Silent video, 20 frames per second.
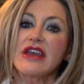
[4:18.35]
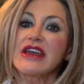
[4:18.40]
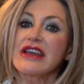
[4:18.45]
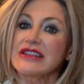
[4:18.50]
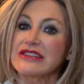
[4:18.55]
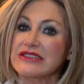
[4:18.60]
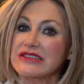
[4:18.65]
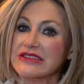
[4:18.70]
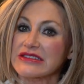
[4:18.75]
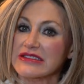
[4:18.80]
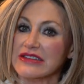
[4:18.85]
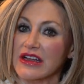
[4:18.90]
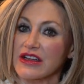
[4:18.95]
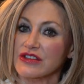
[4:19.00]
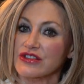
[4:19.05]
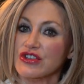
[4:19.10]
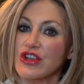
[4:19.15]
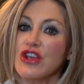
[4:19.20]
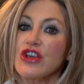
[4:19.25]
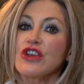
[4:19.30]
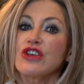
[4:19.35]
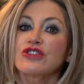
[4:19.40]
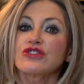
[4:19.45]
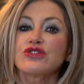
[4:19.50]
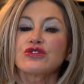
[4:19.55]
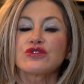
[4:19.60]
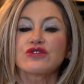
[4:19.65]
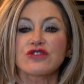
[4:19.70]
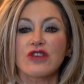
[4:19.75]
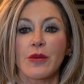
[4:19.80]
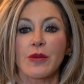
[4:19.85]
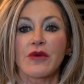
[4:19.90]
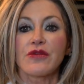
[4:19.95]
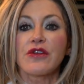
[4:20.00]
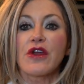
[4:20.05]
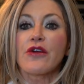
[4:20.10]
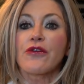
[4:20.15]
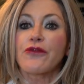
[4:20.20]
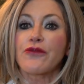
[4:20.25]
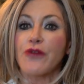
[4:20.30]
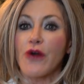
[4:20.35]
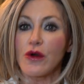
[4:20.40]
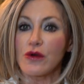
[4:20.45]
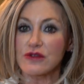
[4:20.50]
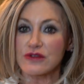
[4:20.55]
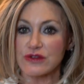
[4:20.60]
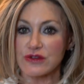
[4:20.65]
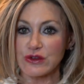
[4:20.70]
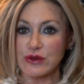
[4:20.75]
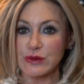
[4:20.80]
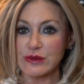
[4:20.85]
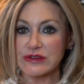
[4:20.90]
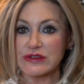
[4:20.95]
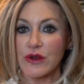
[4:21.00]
and such to some of their pho soups,